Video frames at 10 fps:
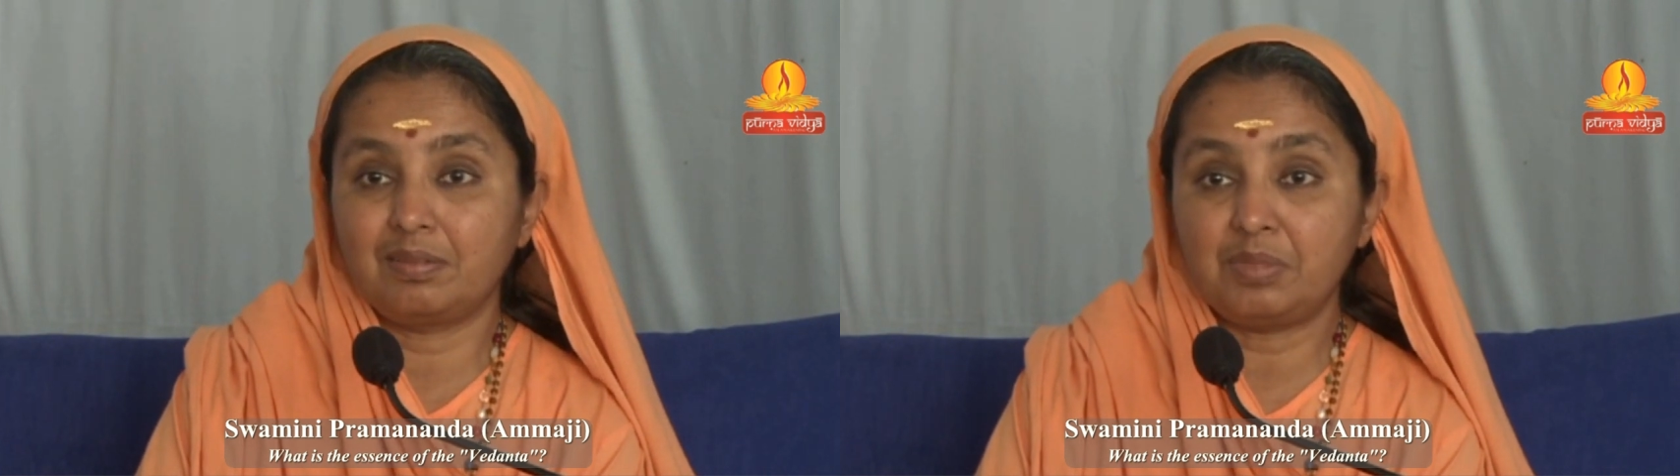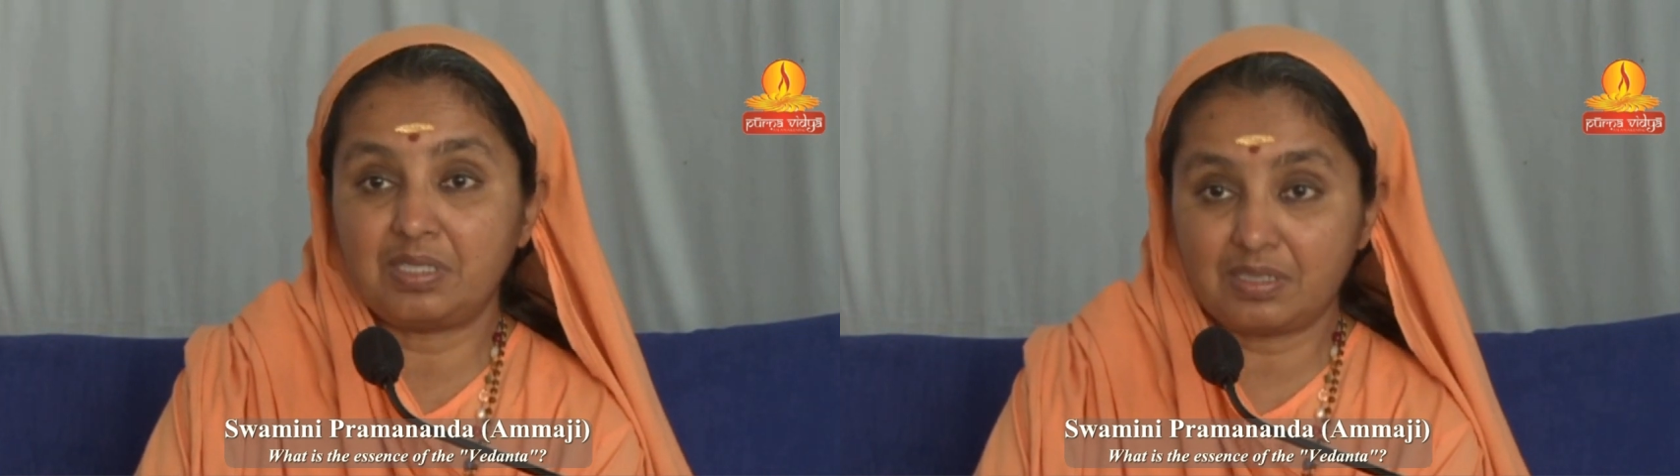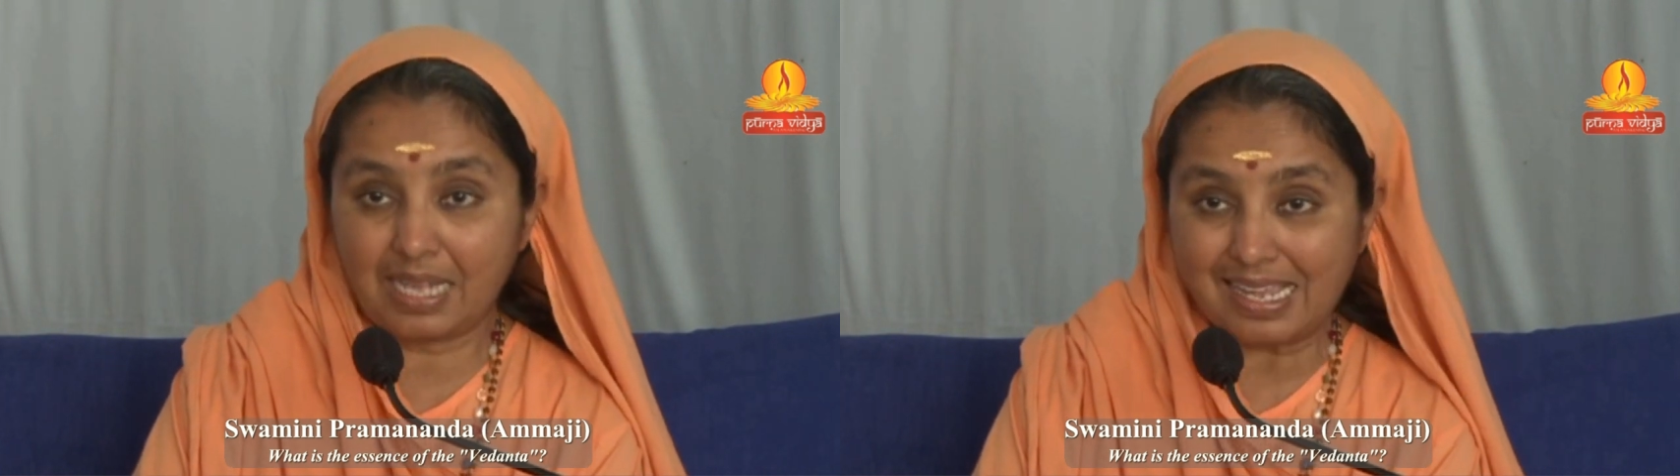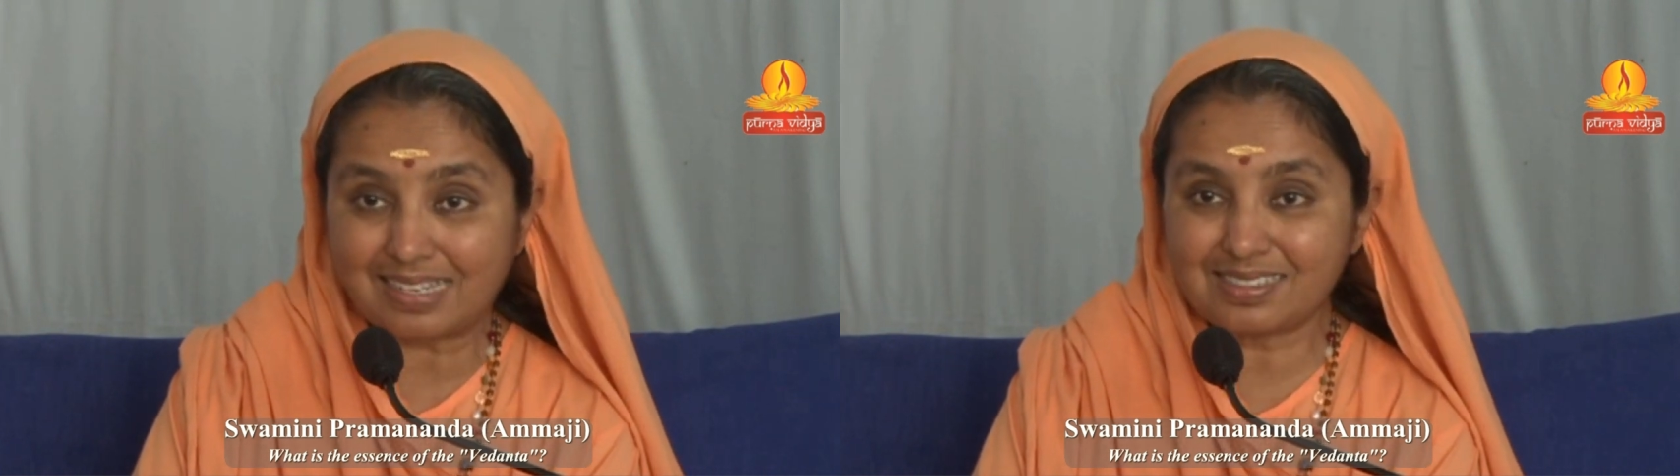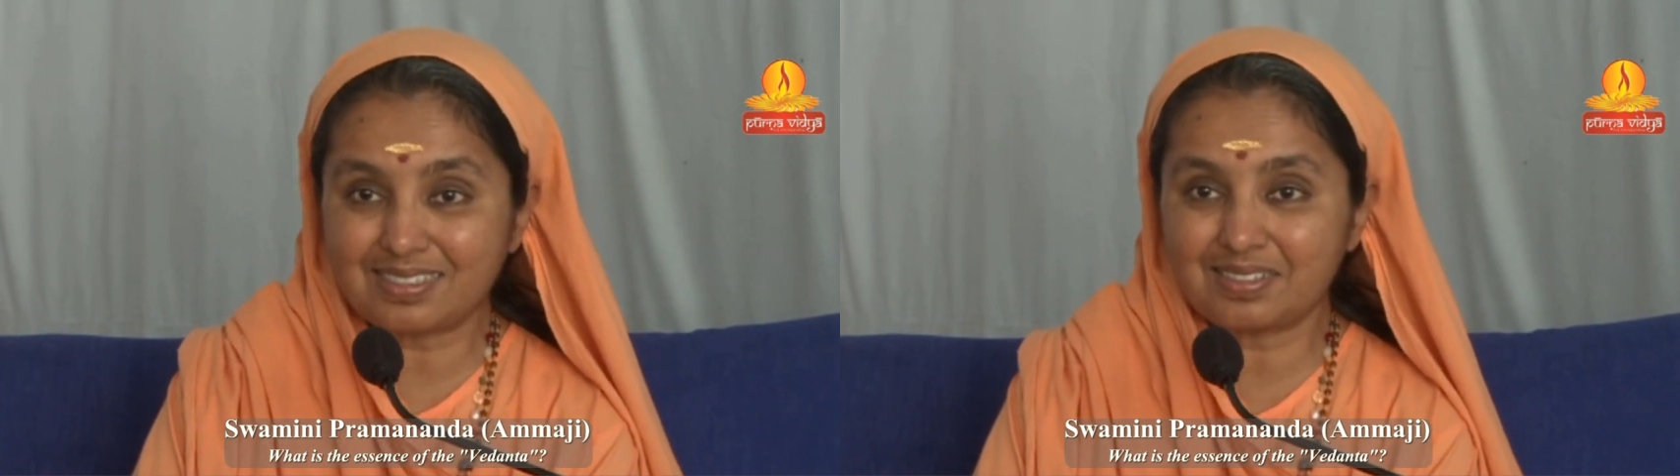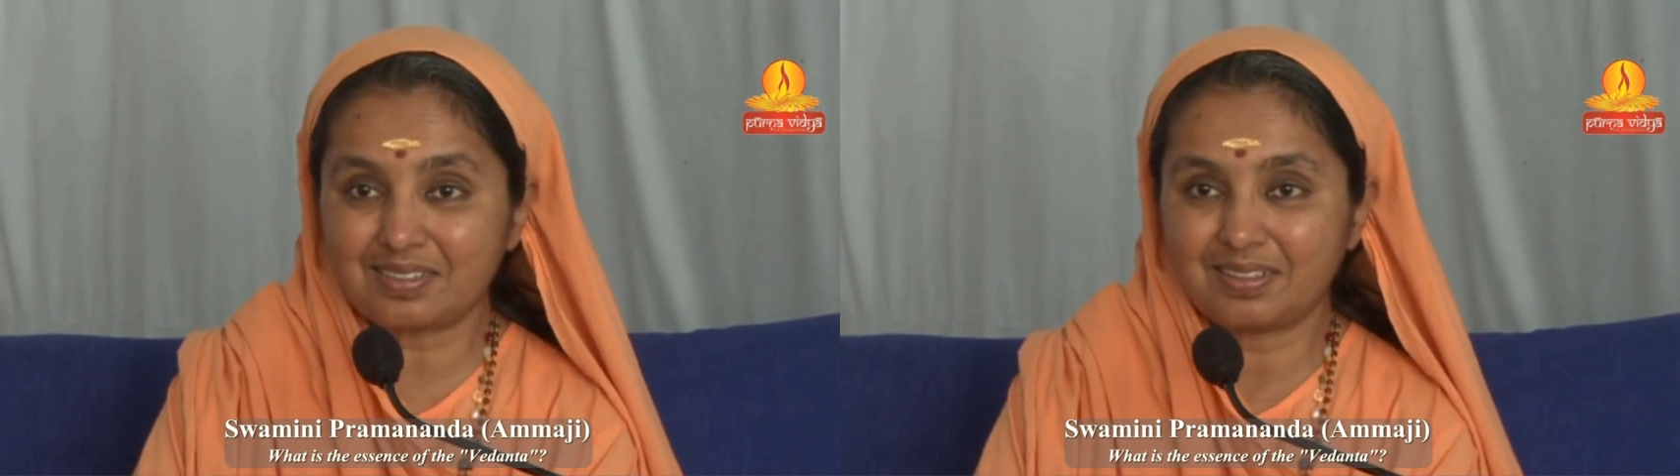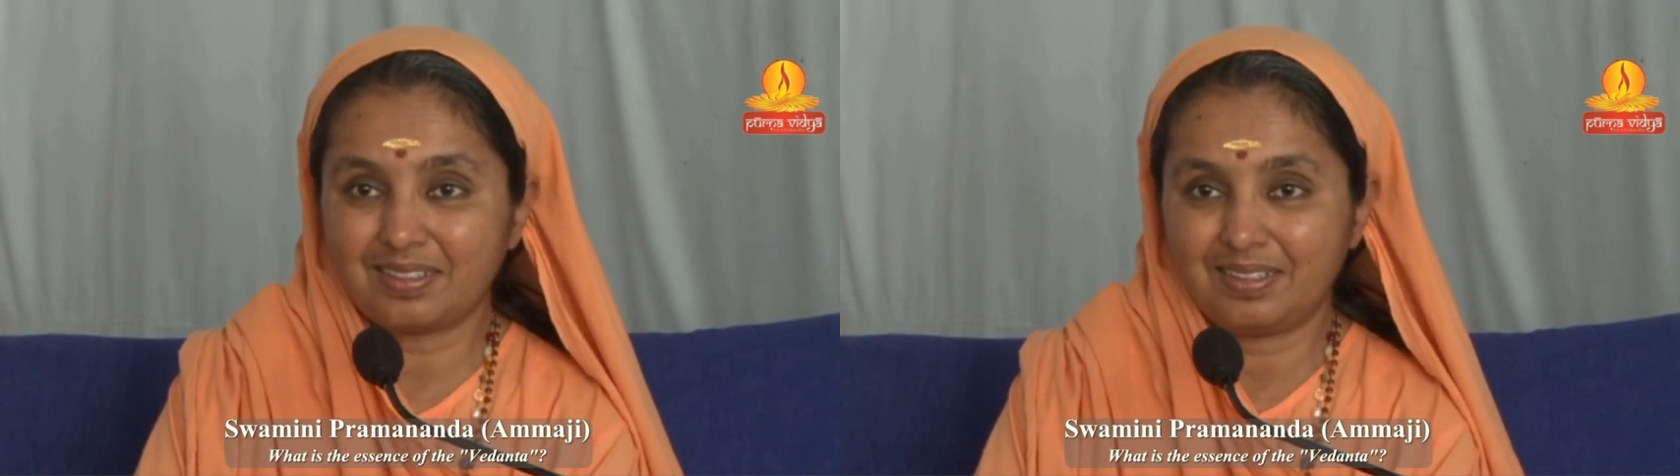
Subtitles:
mistakes